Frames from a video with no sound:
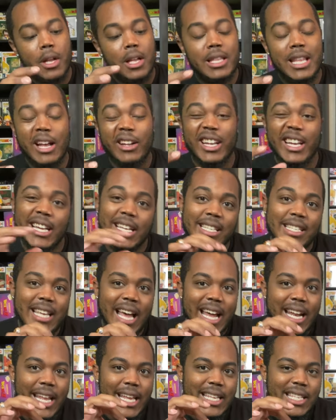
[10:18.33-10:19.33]
Now the inside
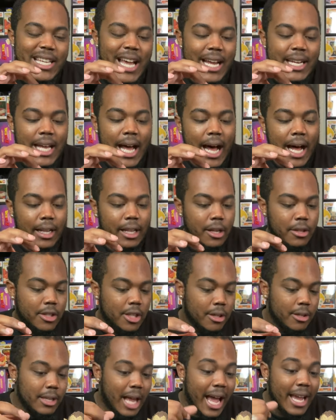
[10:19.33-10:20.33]
is kind of hollow,
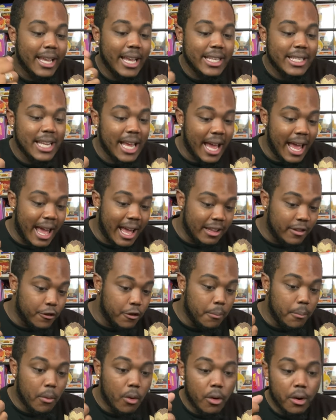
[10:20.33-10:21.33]
so I guess that adds for
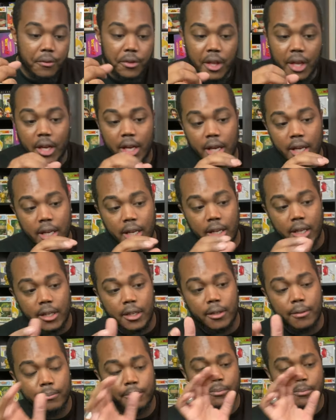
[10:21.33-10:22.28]
more of the uh,